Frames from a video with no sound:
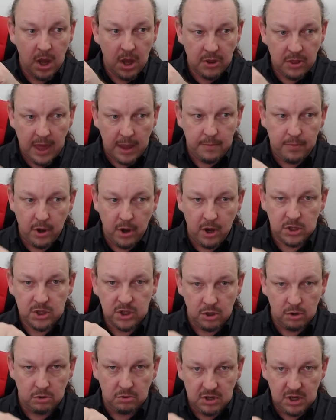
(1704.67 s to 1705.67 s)
That
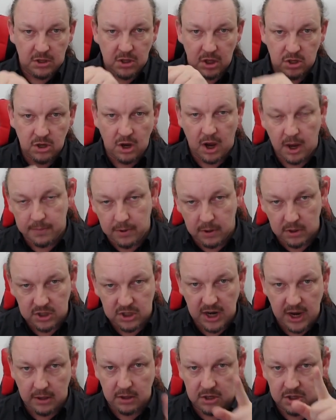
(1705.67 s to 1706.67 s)
person who did the Tide Pod
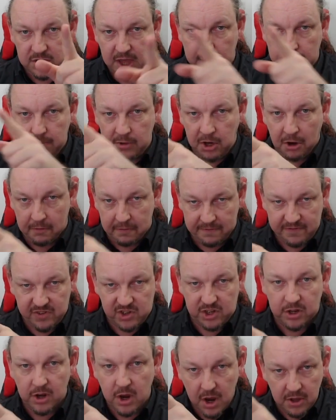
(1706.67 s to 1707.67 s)
challenge, them
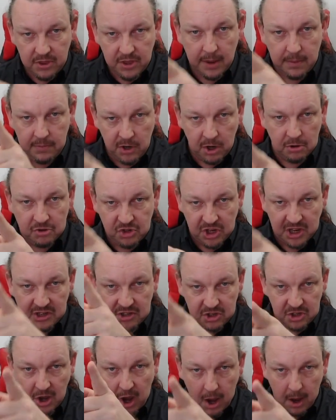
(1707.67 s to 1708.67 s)
youths, them youths is
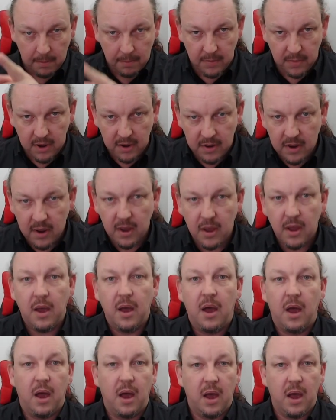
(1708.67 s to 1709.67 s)
dumb.
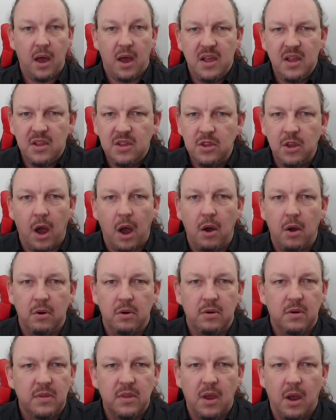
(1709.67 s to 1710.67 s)
No,
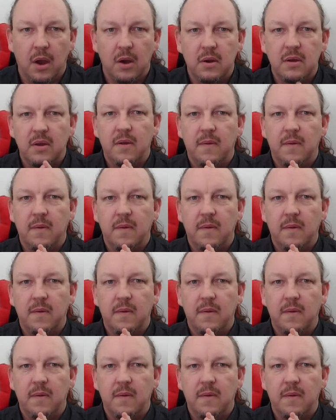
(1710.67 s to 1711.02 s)
no